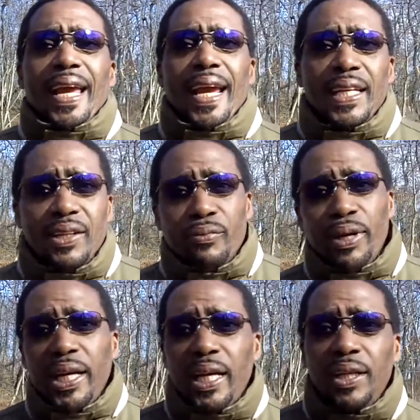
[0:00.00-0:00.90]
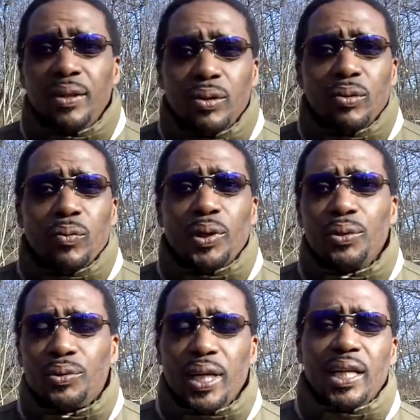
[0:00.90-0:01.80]
Andy Reid, what are
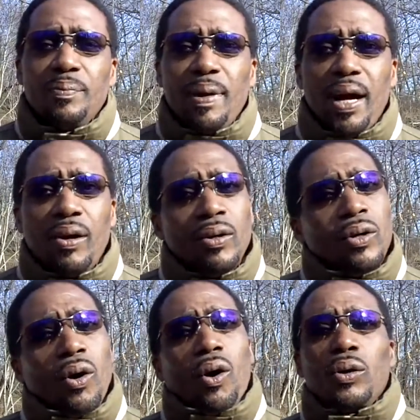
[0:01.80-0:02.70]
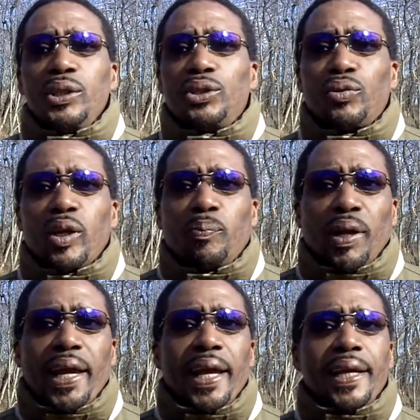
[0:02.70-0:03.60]
you thinking about? All these trick
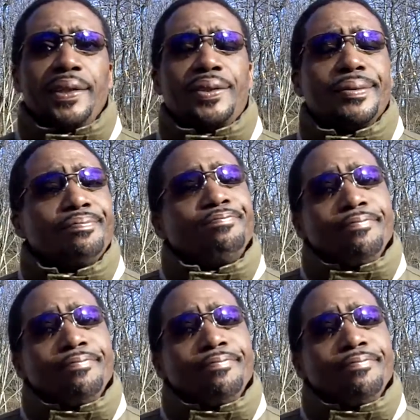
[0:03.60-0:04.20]
plays.